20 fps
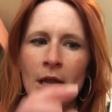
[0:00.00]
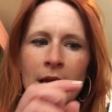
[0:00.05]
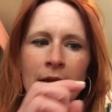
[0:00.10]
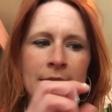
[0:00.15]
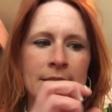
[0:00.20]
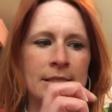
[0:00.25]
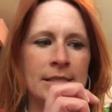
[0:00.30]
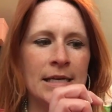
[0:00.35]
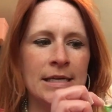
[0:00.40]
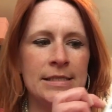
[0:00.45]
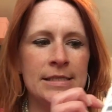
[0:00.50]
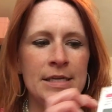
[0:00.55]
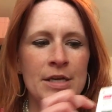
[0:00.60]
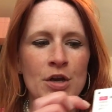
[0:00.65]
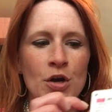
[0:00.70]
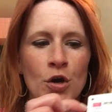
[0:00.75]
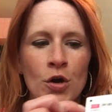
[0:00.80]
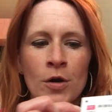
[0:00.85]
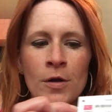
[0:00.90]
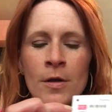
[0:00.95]
It's this
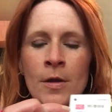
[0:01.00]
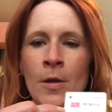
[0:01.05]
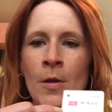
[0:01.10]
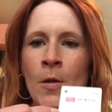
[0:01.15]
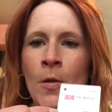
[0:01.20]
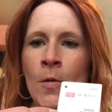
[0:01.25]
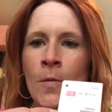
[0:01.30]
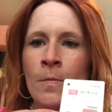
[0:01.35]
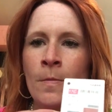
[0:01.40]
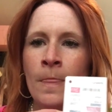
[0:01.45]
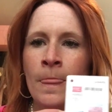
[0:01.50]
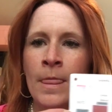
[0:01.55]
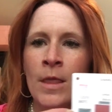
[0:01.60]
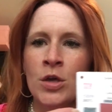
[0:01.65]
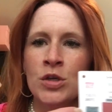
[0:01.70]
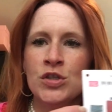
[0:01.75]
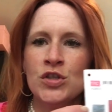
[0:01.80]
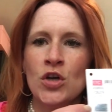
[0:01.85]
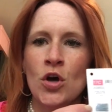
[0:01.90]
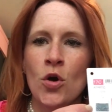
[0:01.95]
here.
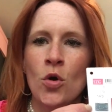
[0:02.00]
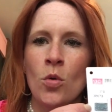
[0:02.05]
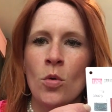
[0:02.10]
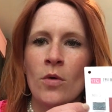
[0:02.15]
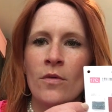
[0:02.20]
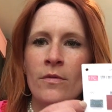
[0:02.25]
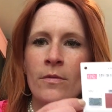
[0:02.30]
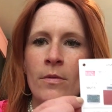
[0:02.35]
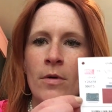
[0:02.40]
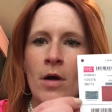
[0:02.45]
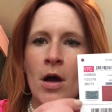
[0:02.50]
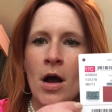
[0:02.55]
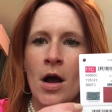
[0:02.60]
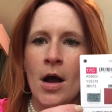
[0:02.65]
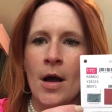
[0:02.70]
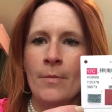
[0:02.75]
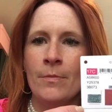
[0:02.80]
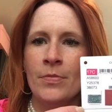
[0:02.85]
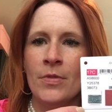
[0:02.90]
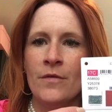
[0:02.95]
So
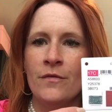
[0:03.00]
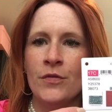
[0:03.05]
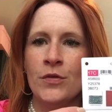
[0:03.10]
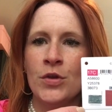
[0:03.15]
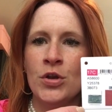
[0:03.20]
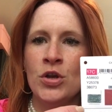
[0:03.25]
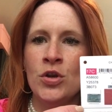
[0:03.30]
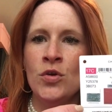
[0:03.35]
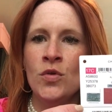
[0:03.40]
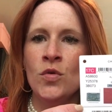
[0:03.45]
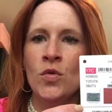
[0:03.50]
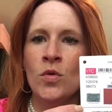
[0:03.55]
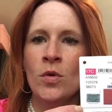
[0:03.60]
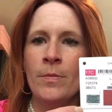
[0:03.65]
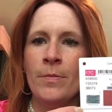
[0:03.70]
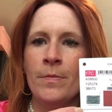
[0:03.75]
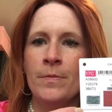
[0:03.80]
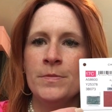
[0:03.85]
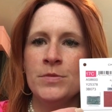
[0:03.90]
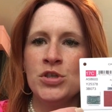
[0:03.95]
for the
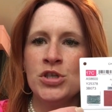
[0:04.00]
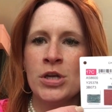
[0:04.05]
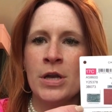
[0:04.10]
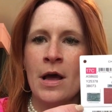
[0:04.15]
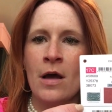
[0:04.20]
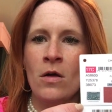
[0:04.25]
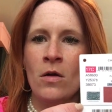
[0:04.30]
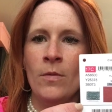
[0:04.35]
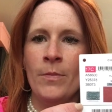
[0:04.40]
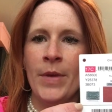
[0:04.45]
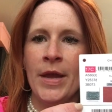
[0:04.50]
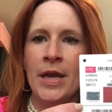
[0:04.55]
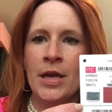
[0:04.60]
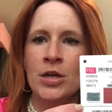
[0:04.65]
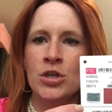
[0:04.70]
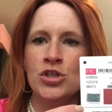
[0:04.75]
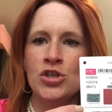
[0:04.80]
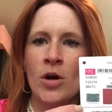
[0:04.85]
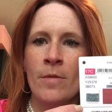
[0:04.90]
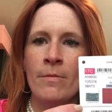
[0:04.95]
new Chanel
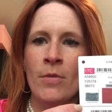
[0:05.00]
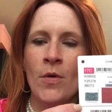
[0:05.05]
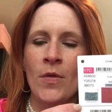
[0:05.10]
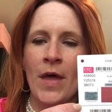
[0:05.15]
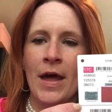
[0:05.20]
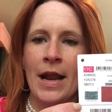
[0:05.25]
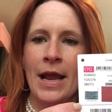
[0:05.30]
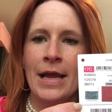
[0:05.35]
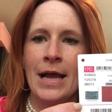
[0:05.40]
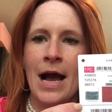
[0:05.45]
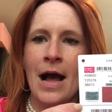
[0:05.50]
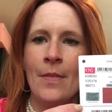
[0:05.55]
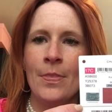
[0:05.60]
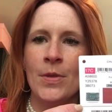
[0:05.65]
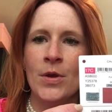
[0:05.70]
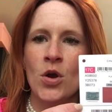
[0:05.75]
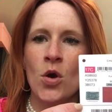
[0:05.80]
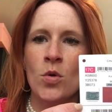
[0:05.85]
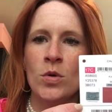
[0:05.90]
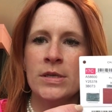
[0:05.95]
pink jumbo that I
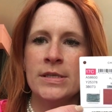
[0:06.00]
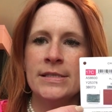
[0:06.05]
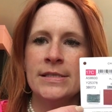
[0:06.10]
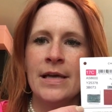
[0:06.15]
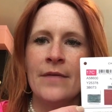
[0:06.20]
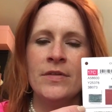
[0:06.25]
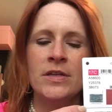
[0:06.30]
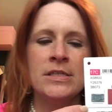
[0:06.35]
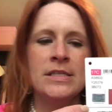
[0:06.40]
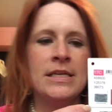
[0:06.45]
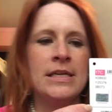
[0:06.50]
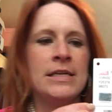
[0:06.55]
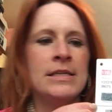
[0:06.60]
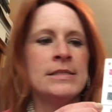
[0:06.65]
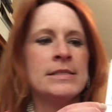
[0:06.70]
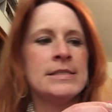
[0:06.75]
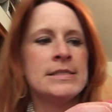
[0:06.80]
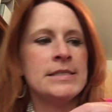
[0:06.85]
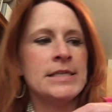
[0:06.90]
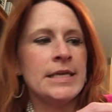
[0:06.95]
got, the code is
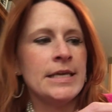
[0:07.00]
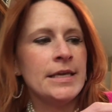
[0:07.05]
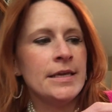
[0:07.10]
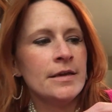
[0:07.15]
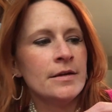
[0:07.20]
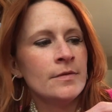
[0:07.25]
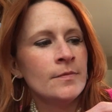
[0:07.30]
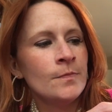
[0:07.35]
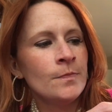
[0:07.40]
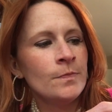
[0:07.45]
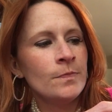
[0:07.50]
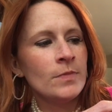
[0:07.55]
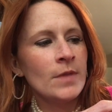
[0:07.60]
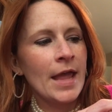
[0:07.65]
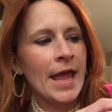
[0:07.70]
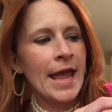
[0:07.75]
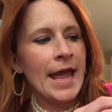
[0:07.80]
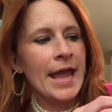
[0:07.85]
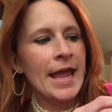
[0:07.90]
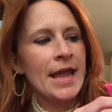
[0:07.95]
17C
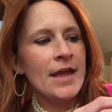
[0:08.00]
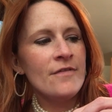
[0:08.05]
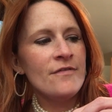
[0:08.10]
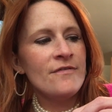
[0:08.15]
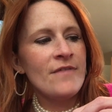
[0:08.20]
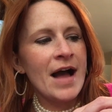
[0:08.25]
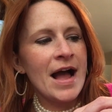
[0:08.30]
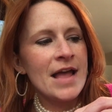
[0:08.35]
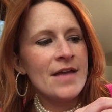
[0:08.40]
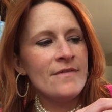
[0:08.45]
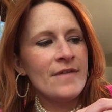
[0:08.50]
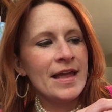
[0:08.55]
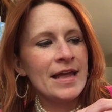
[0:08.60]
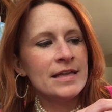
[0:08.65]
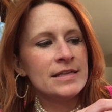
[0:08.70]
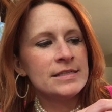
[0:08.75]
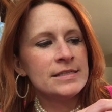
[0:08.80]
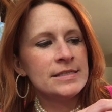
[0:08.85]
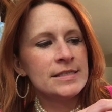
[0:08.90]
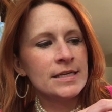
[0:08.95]

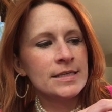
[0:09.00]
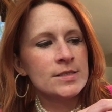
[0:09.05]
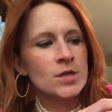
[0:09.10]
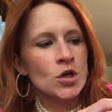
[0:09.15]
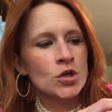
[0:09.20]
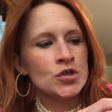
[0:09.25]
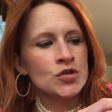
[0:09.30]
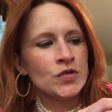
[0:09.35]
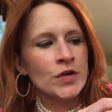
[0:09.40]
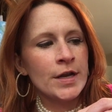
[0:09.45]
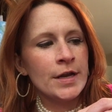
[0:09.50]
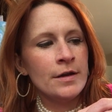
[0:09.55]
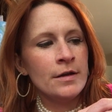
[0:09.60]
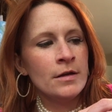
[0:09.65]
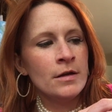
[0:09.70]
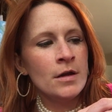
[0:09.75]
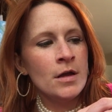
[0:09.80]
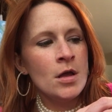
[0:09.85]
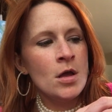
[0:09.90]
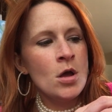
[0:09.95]
A58600
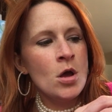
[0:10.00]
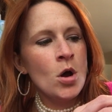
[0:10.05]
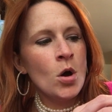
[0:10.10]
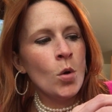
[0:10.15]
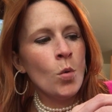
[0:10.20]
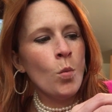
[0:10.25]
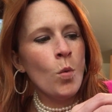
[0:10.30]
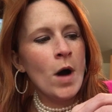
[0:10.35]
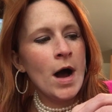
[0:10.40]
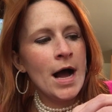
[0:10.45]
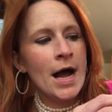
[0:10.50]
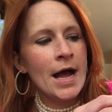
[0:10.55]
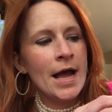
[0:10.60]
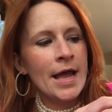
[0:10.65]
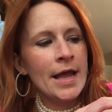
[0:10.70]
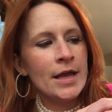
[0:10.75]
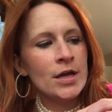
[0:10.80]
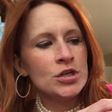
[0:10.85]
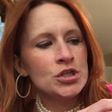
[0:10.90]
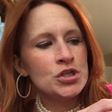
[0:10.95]

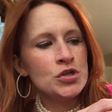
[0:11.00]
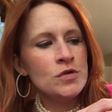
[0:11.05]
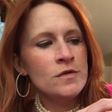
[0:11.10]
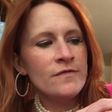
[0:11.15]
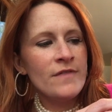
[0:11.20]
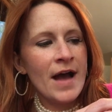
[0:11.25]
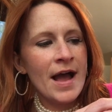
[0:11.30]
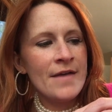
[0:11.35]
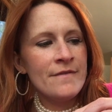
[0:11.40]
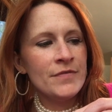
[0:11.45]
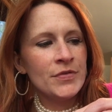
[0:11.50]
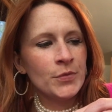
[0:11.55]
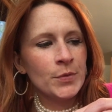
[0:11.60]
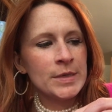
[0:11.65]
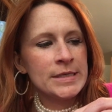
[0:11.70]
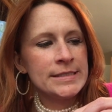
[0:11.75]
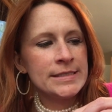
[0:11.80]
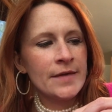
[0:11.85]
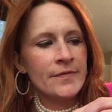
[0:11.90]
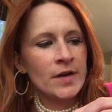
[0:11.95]

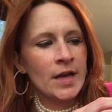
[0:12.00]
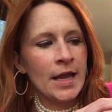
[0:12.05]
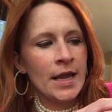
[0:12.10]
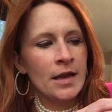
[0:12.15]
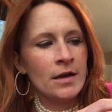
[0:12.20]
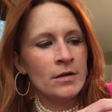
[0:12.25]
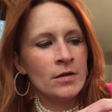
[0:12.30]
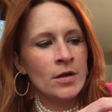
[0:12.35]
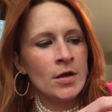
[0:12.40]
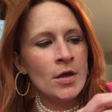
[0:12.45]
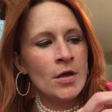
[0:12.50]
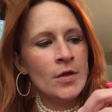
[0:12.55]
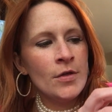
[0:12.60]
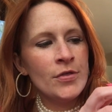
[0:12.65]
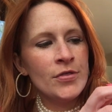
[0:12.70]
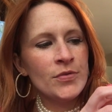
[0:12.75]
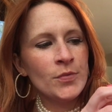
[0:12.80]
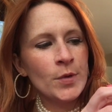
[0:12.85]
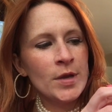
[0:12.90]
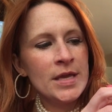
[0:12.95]
Y25378
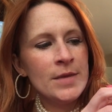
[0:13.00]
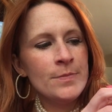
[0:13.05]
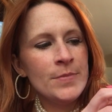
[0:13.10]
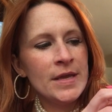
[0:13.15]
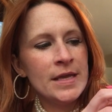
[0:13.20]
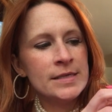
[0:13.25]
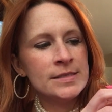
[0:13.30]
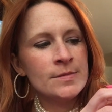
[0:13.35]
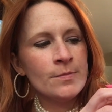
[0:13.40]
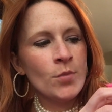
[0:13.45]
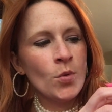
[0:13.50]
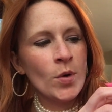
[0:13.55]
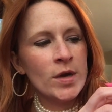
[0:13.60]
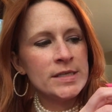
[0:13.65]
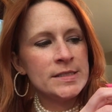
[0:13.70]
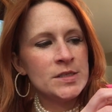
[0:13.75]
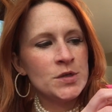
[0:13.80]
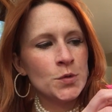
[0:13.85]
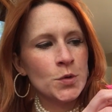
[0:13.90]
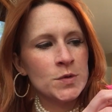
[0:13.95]
3B as in
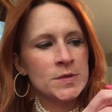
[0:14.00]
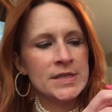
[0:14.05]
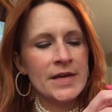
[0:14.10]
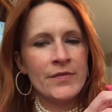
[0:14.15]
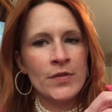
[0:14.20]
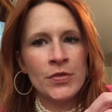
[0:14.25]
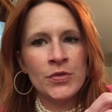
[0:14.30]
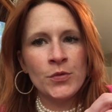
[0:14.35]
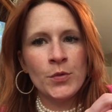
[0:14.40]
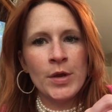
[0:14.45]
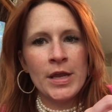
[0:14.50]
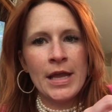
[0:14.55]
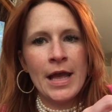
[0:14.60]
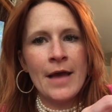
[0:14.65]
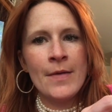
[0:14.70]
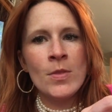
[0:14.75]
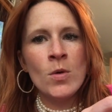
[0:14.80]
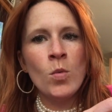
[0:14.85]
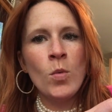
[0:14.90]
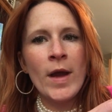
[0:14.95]
boy 073.
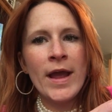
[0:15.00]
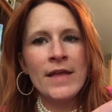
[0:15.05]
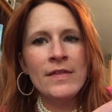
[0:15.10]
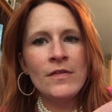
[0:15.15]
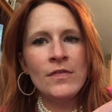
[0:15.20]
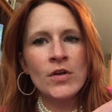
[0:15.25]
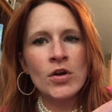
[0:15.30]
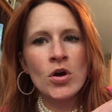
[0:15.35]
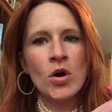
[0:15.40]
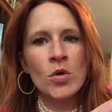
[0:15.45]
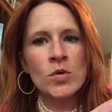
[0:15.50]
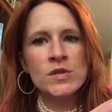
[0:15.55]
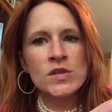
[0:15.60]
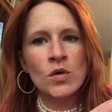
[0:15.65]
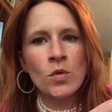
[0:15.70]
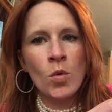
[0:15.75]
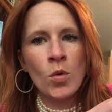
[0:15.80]
And the way that the codes are